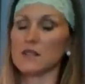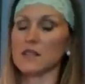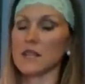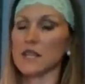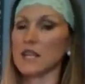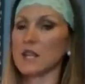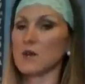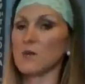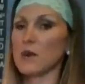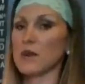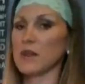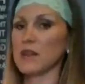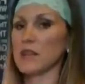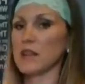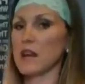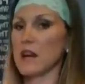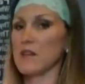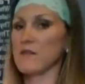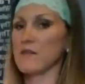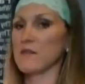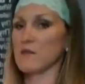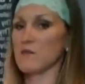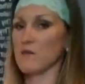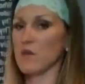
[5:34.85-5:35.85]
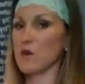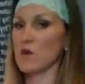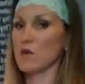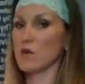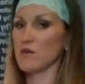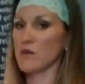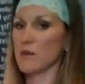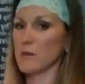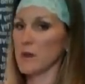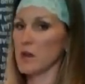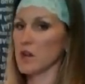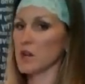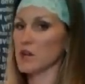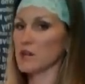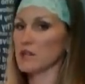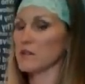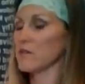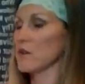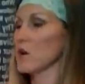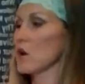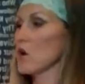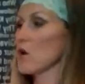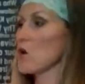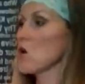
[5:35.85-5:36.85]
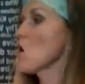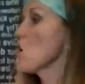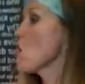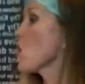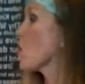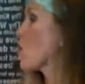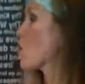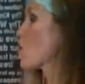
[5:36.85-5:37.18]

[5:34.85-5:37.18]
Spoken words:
Anyone that I've enrolled from Harrisonville